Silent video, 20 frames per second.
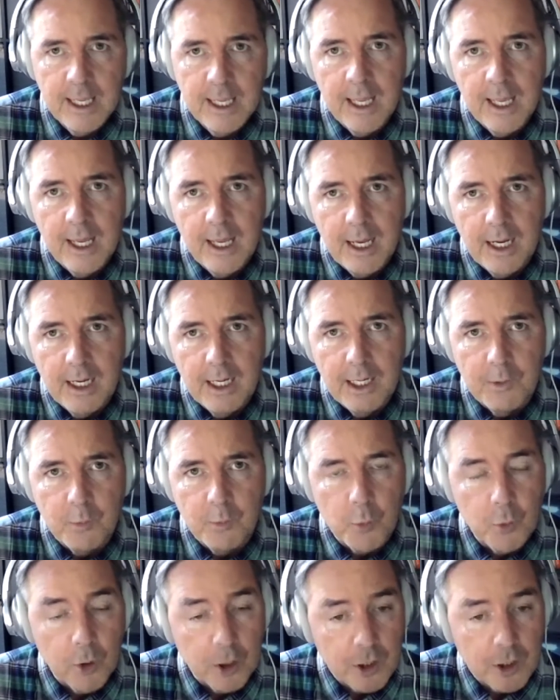
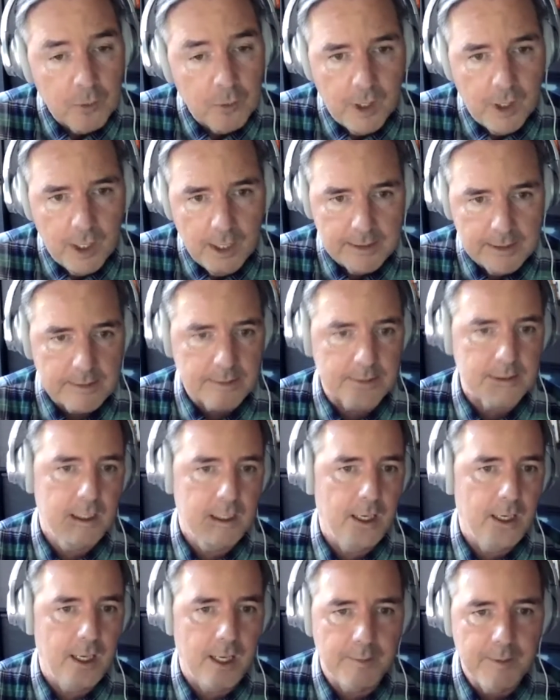Work-wise,
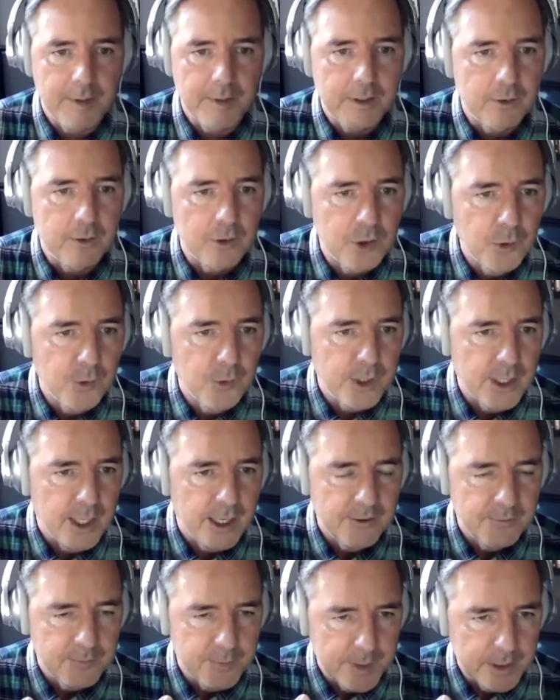I mean, you and I have
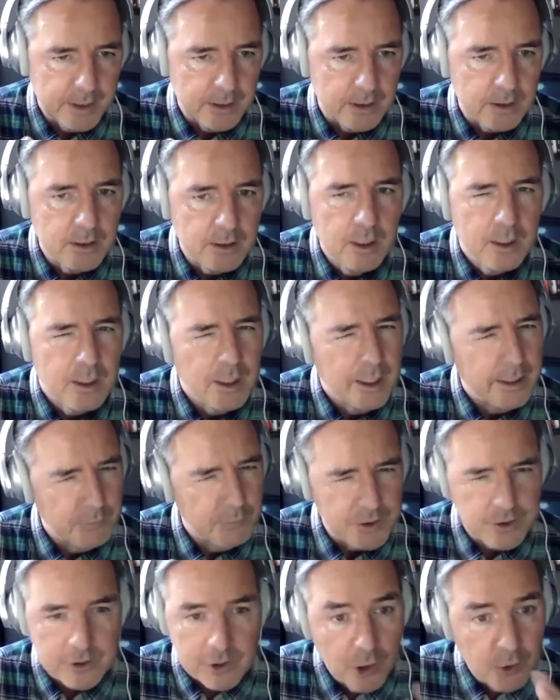been, it
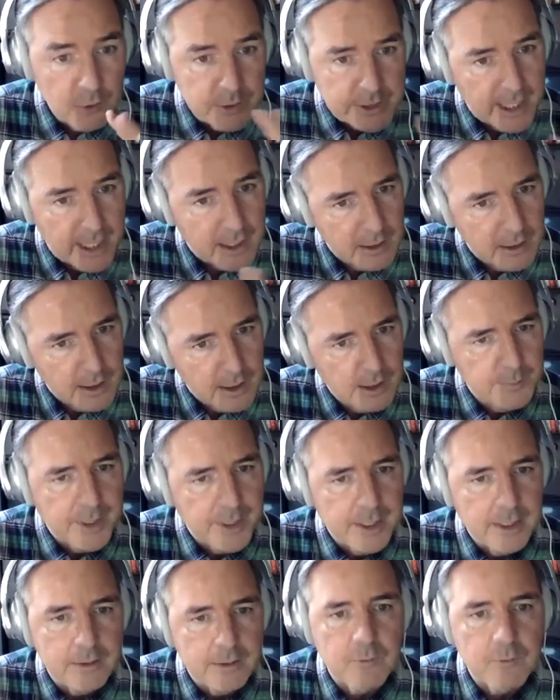slowed down a little bit
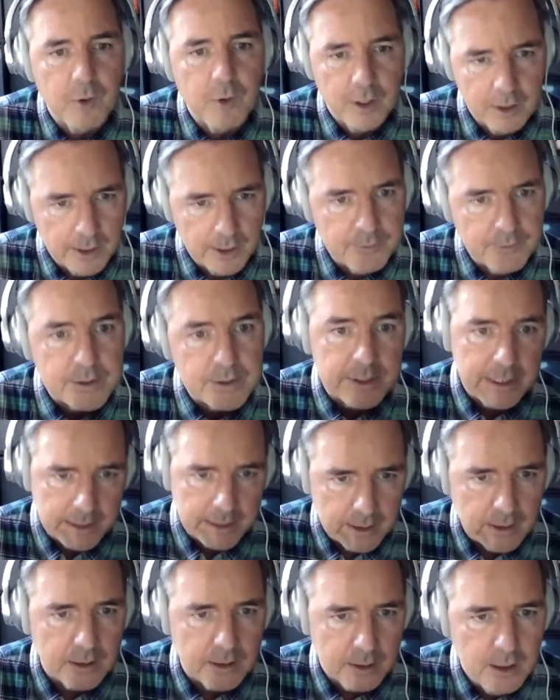while I was taking
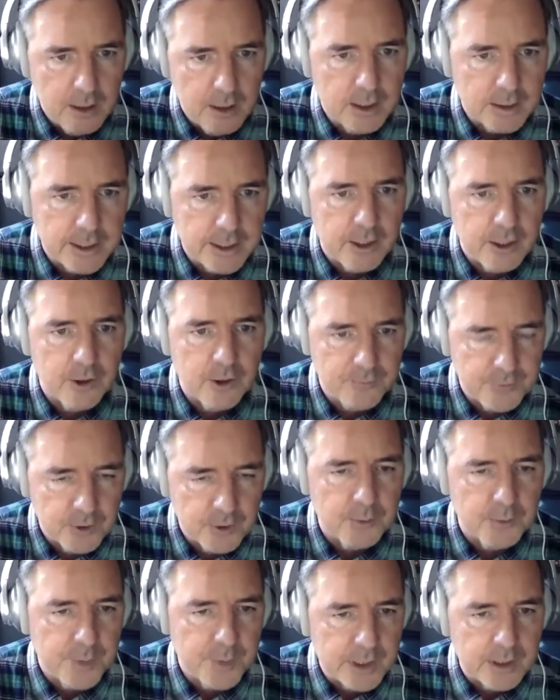care of her
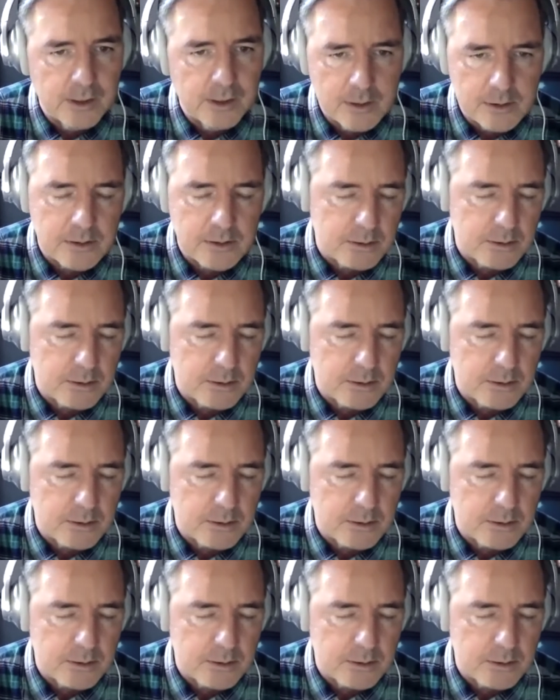because